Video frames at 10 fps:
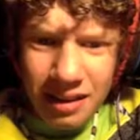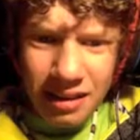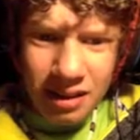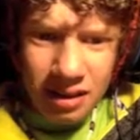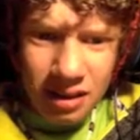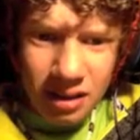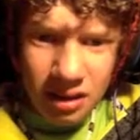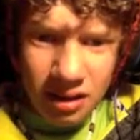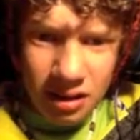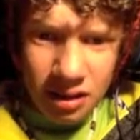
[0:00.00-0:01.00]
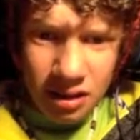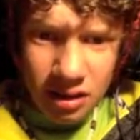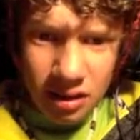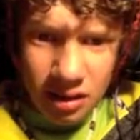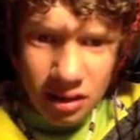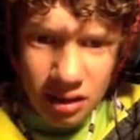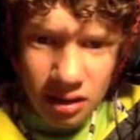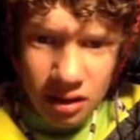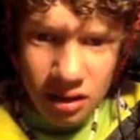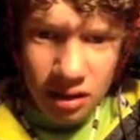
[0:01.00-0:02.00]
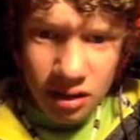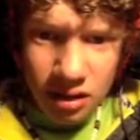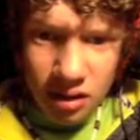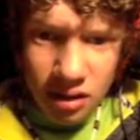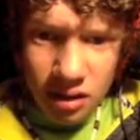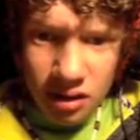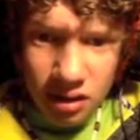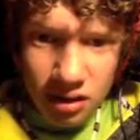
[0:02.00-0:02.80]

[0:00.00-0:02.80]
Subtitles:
(no one is talking)